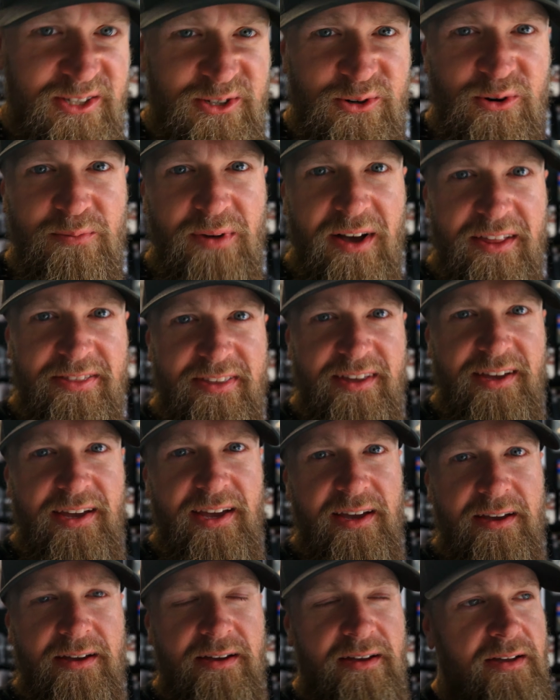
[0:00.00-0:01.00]
doing my
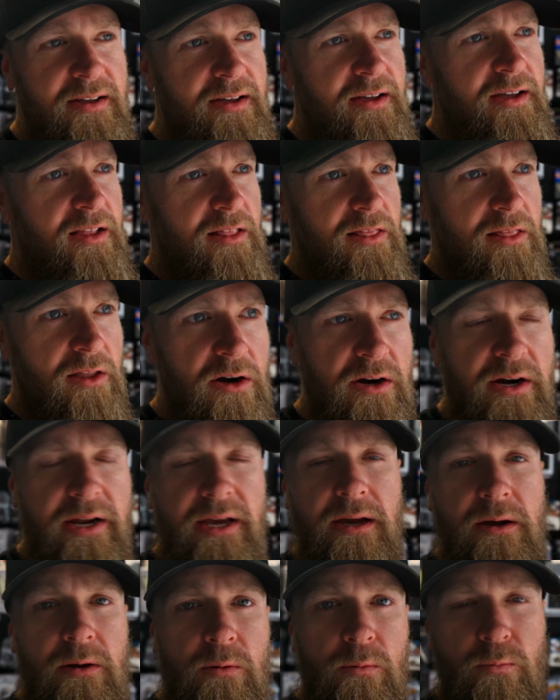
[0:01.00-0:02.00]
thing
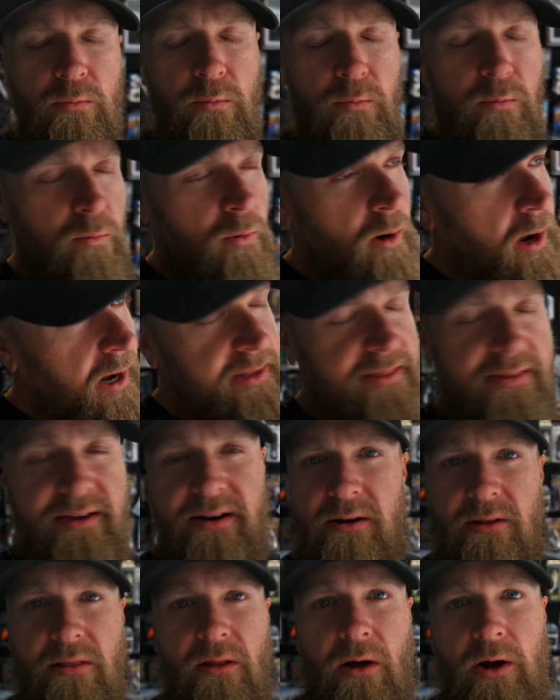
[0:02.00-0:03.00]
learning right
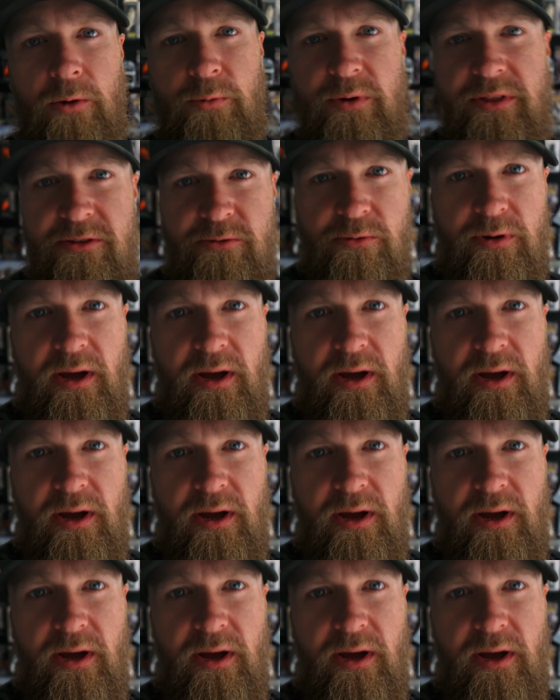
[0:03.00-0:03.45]
there along with you